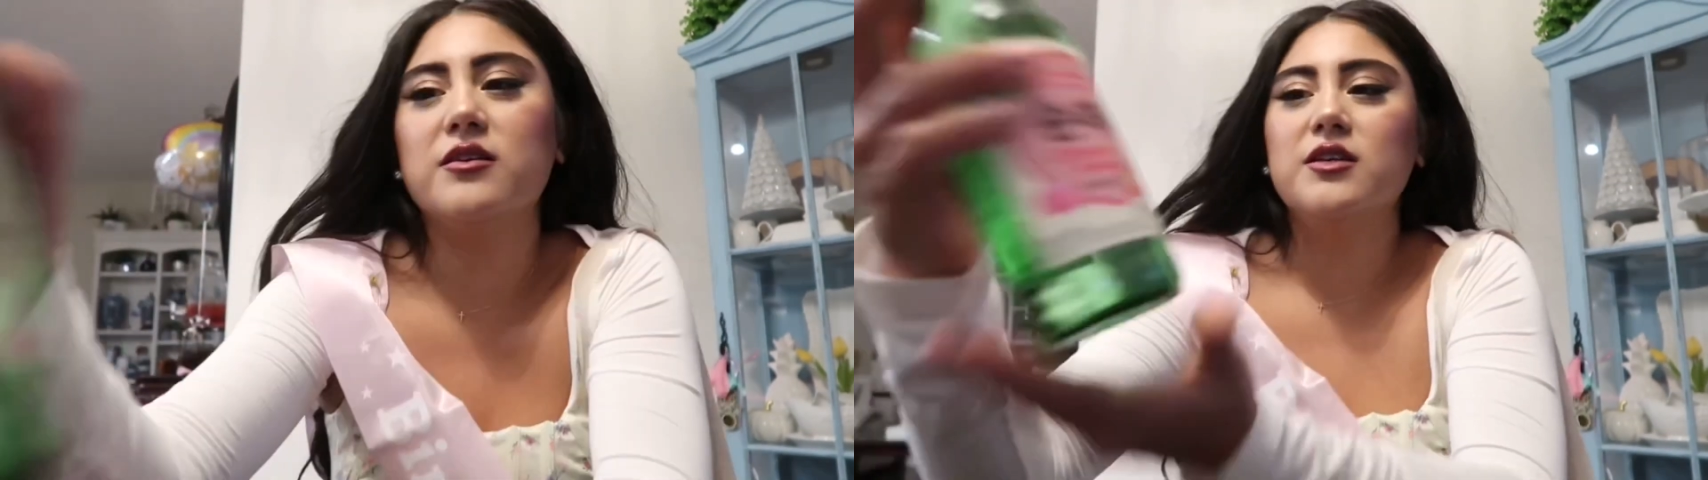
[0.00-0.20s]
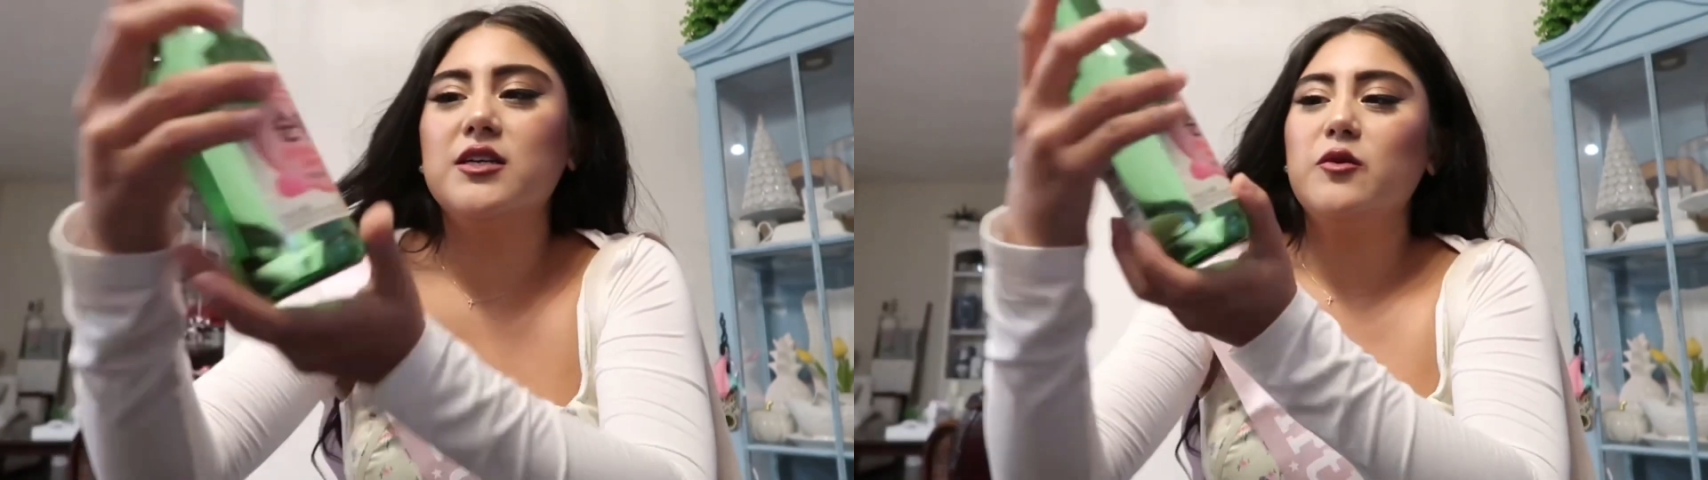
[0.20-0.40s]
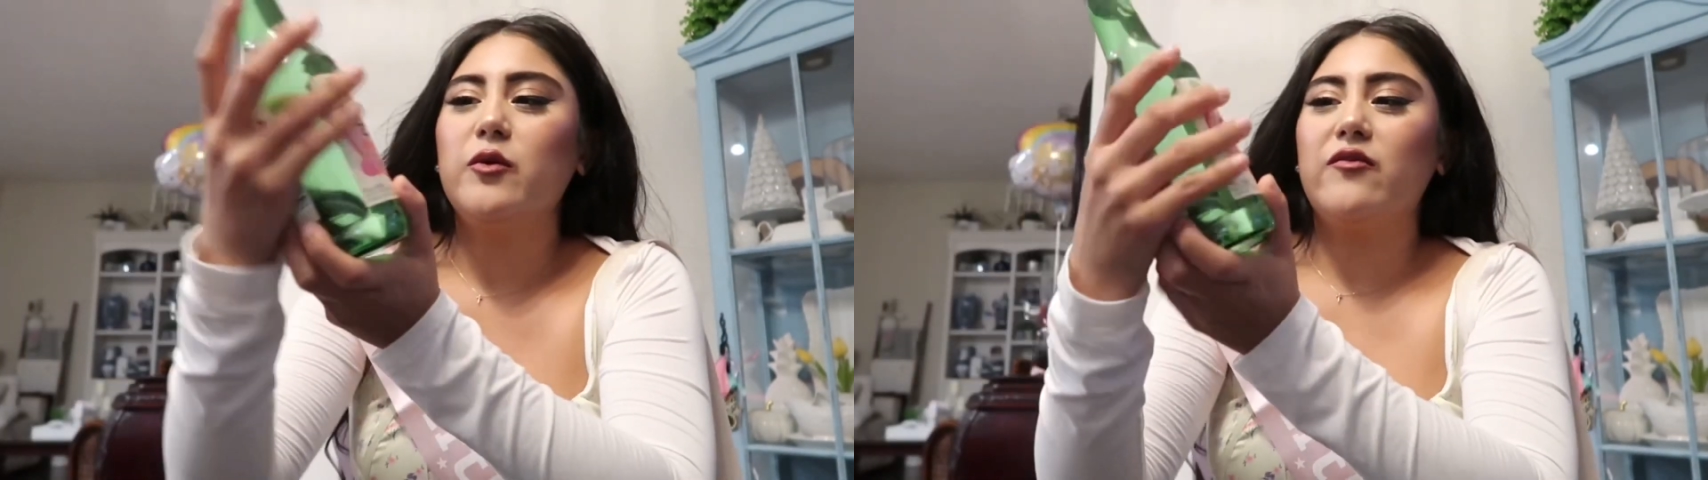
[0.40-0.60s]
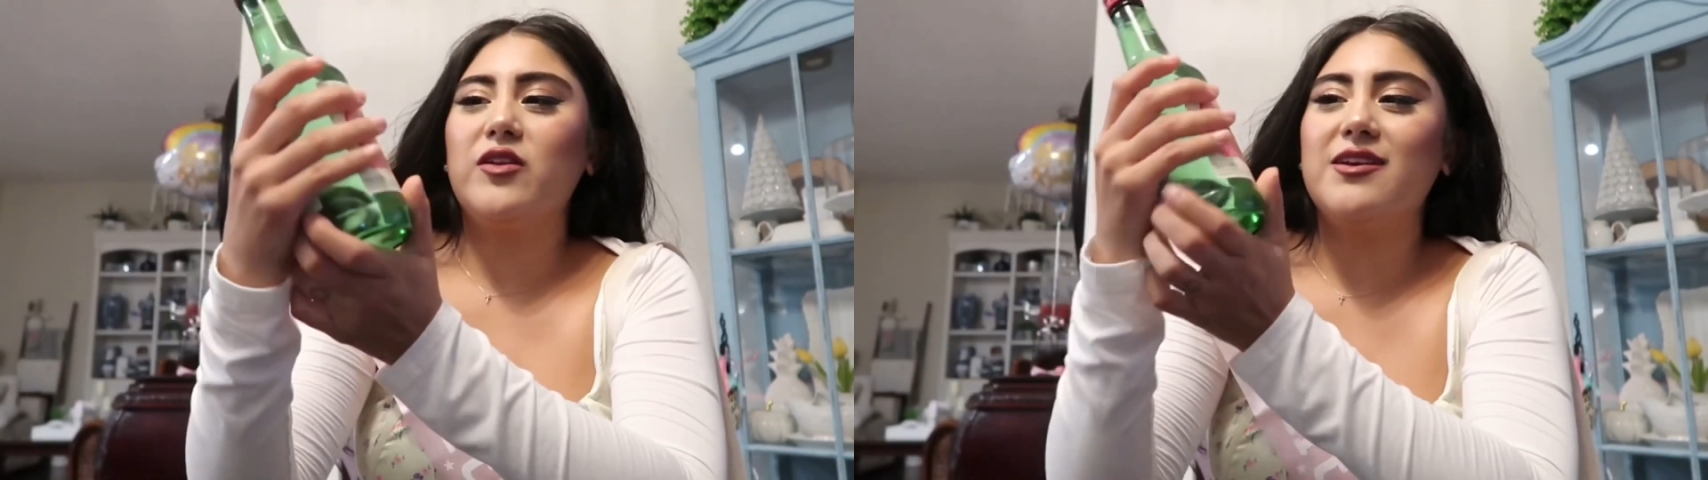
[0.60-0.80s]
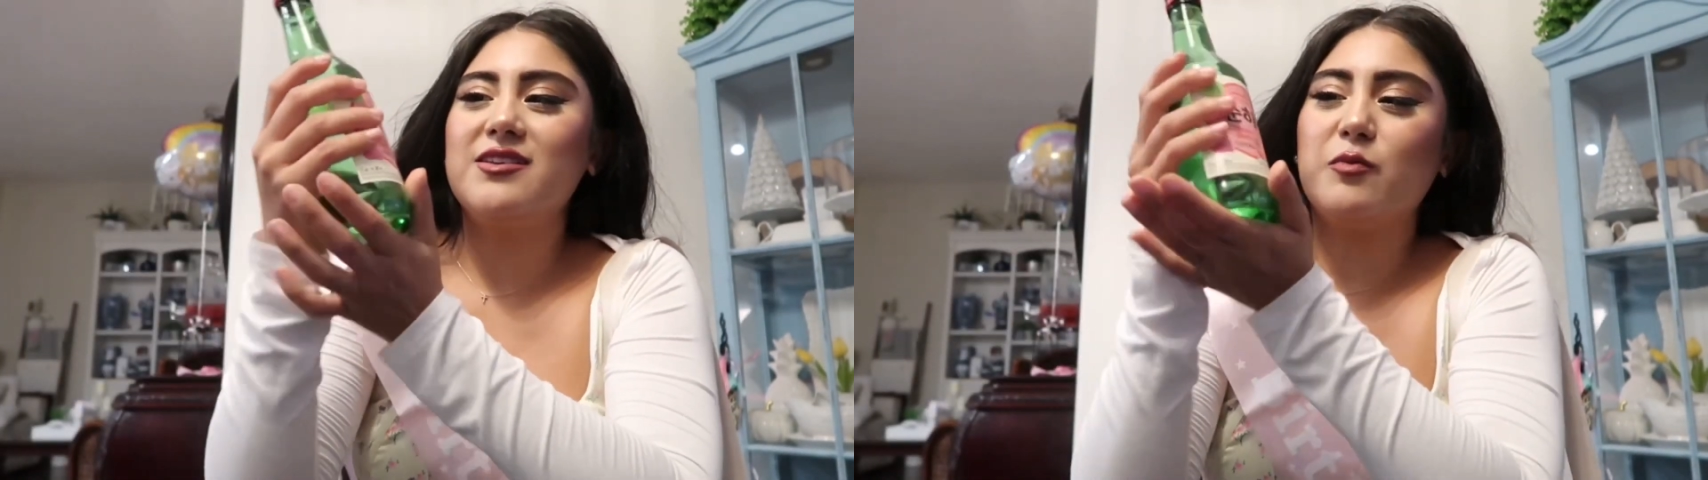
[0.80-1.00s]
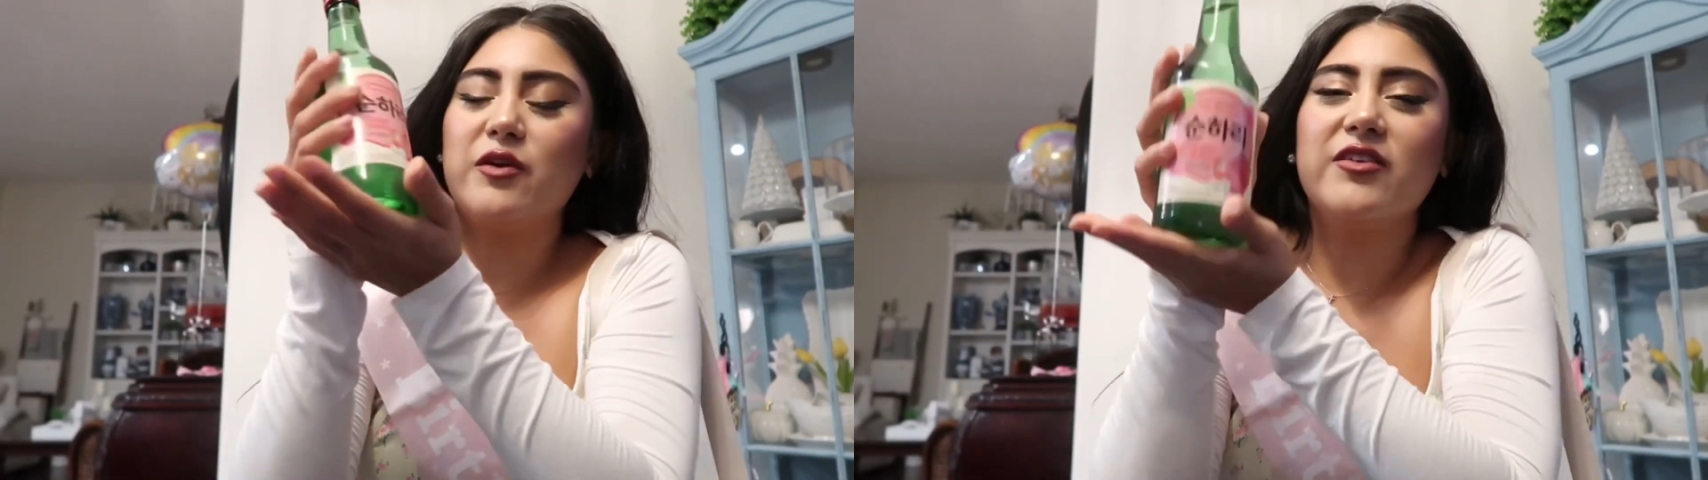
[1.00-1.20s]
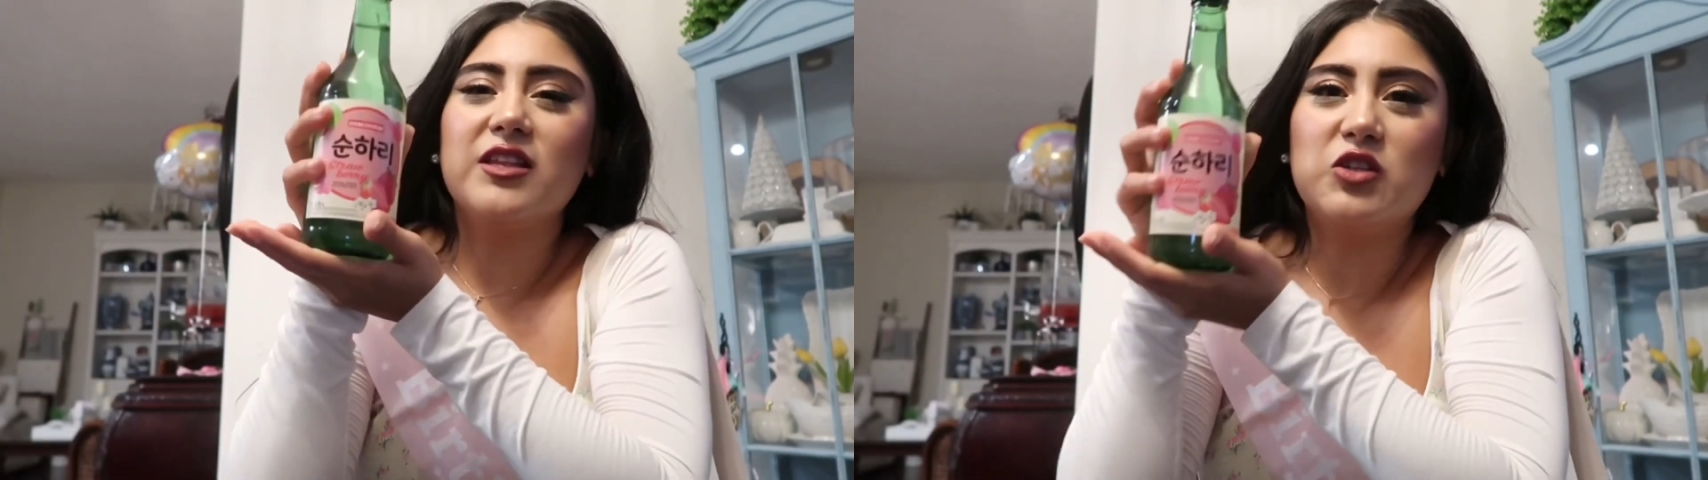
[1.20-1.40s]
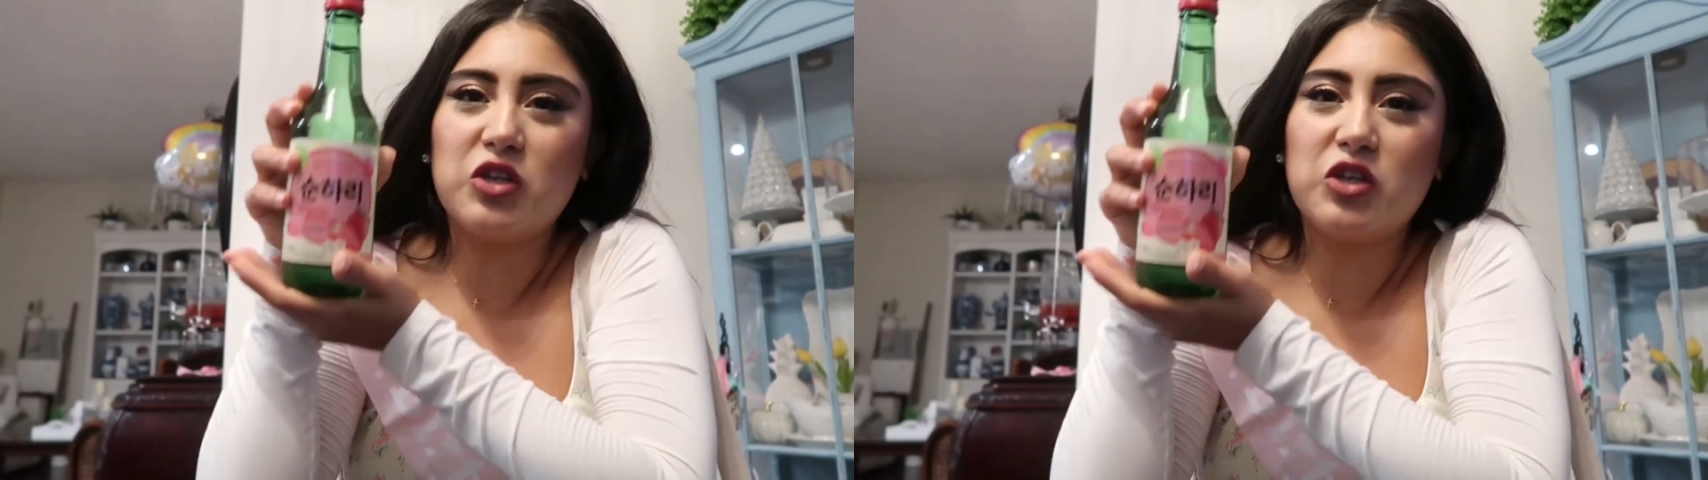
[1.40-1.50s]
We have a nice, perfectly